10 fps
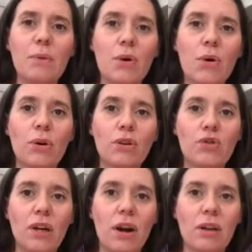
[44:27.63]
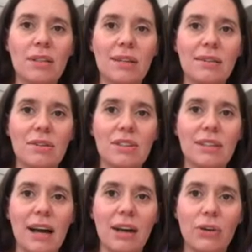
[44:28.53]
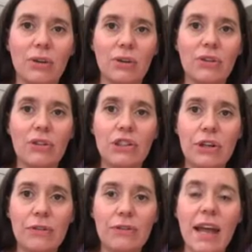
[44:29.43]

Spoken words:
more street art stencil style stuff